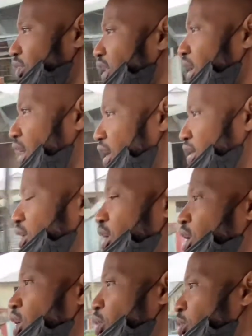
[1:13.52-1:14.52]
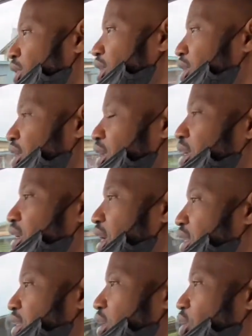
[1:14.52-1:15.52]
And we're going to look
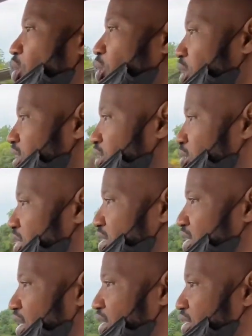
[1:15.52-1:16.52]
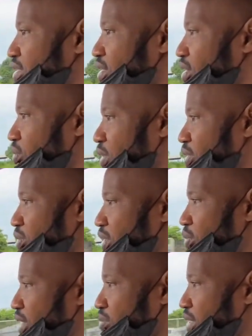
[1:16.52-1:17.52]
at the goals we set. When
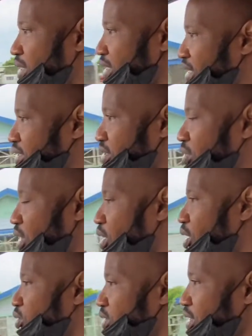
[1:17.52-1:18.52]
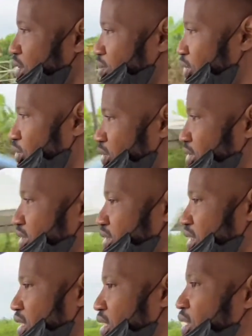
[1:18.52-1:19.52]
we look at our outcome goals,
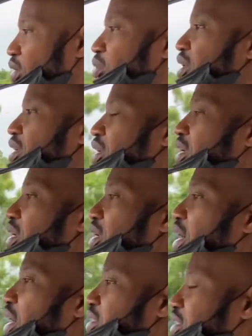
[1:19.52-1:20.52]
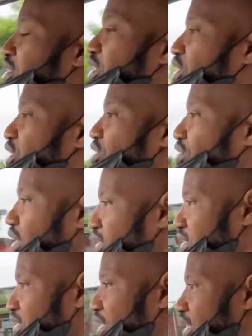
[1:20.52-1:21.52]
we're going to look at the
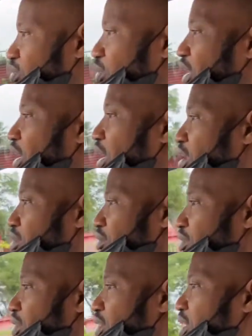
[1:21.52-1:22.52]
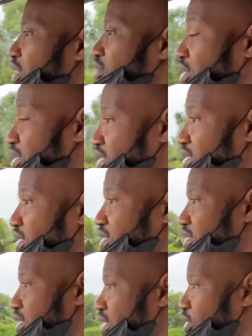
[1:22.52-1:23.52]
strengths that we have in relation
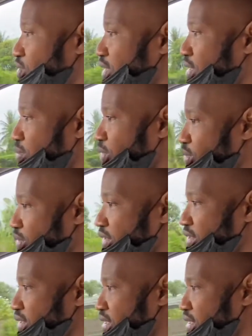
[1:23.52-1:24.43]
to the outcome goals,